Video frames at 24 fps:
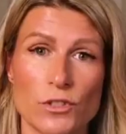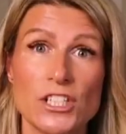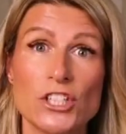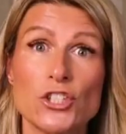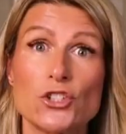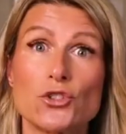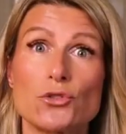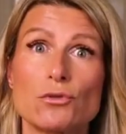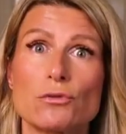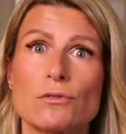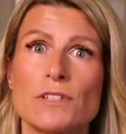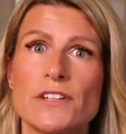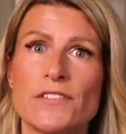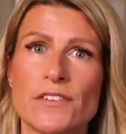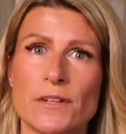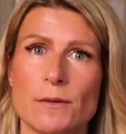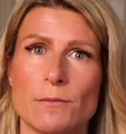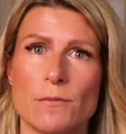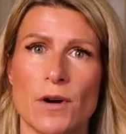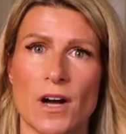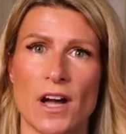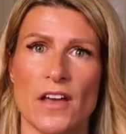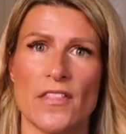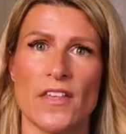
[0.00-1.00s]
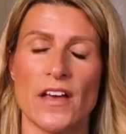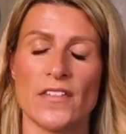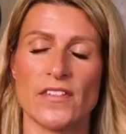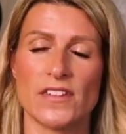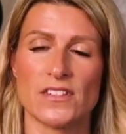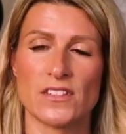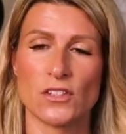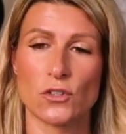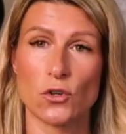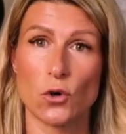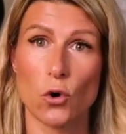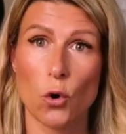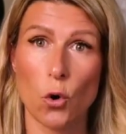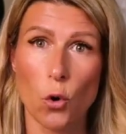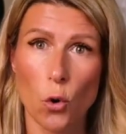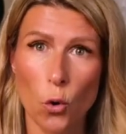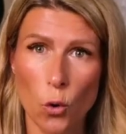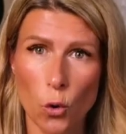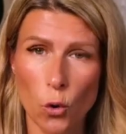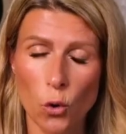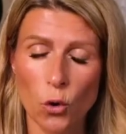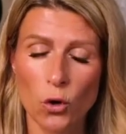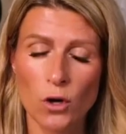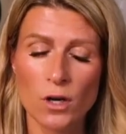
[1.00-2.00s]
really driven by that. There's a
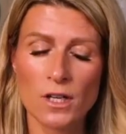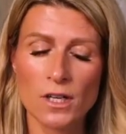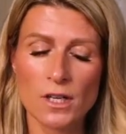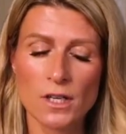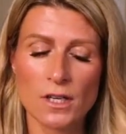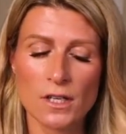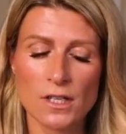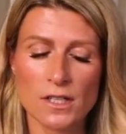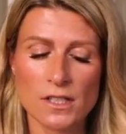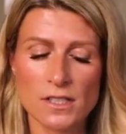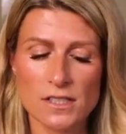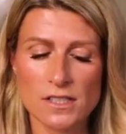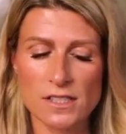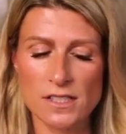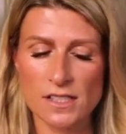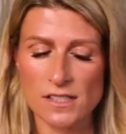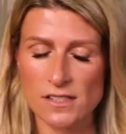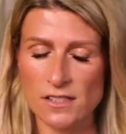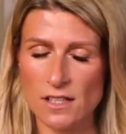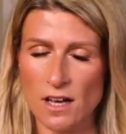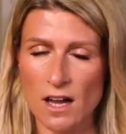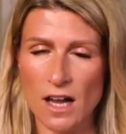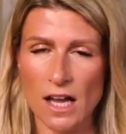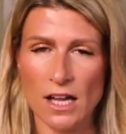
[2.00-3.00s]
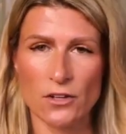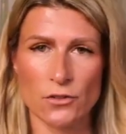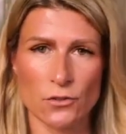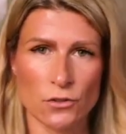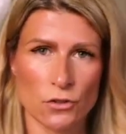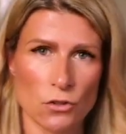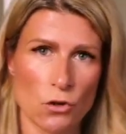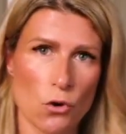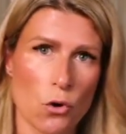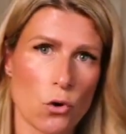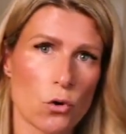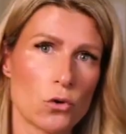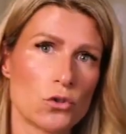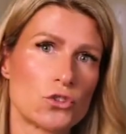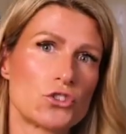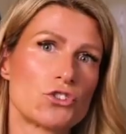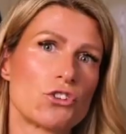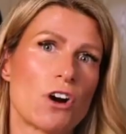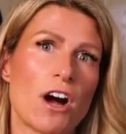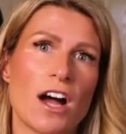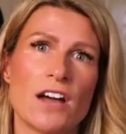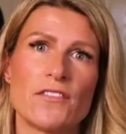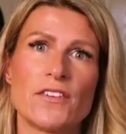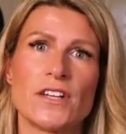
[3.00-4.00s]
core desire or a core
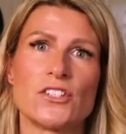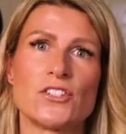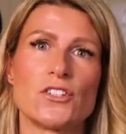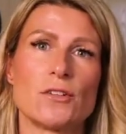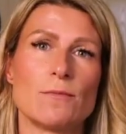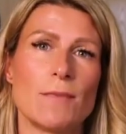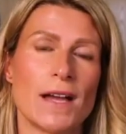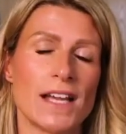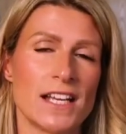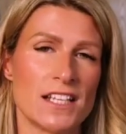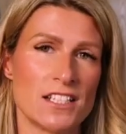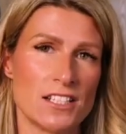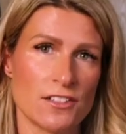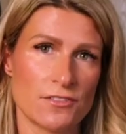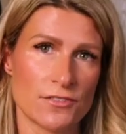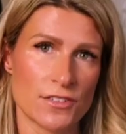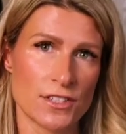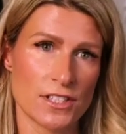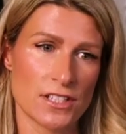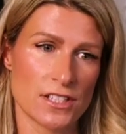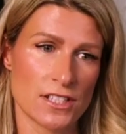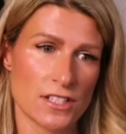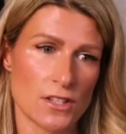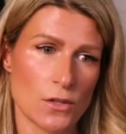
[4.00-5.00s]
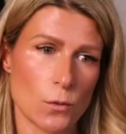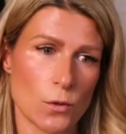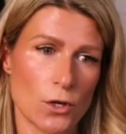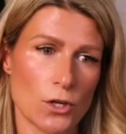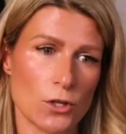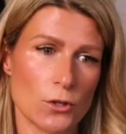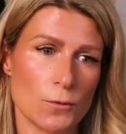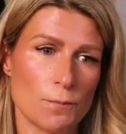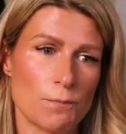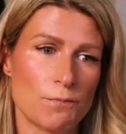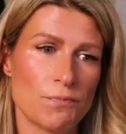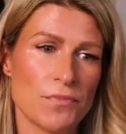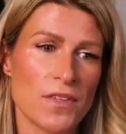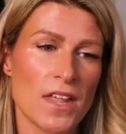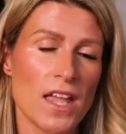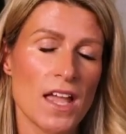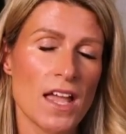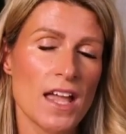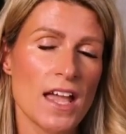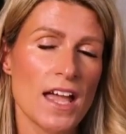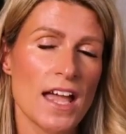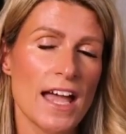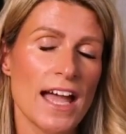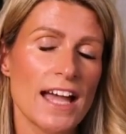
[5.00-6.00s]
driver to make a difference in the world.
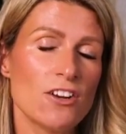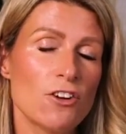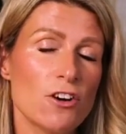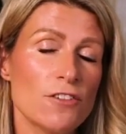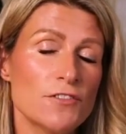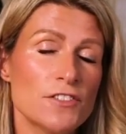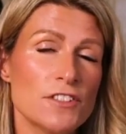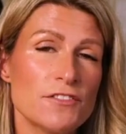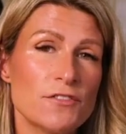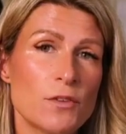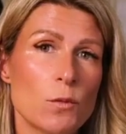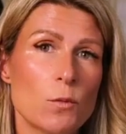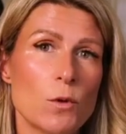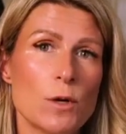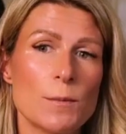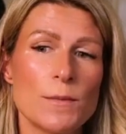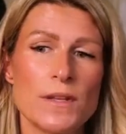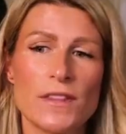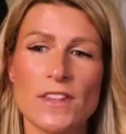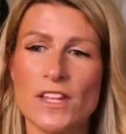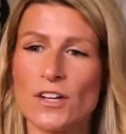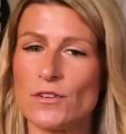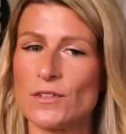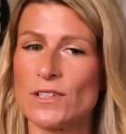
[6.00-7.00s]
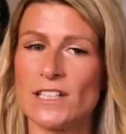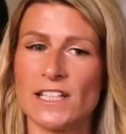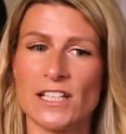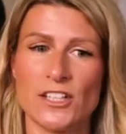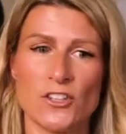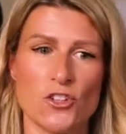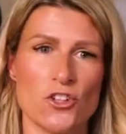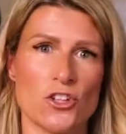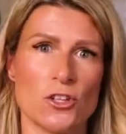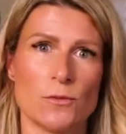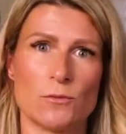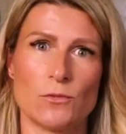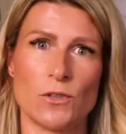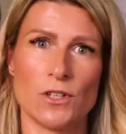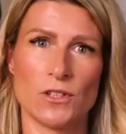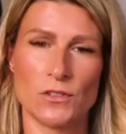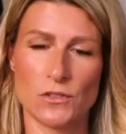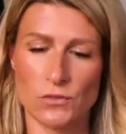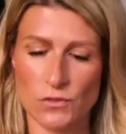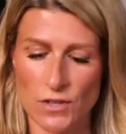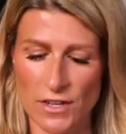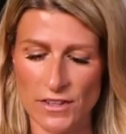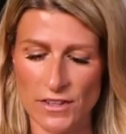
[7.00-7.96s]
And often for women, they're in leadership roles,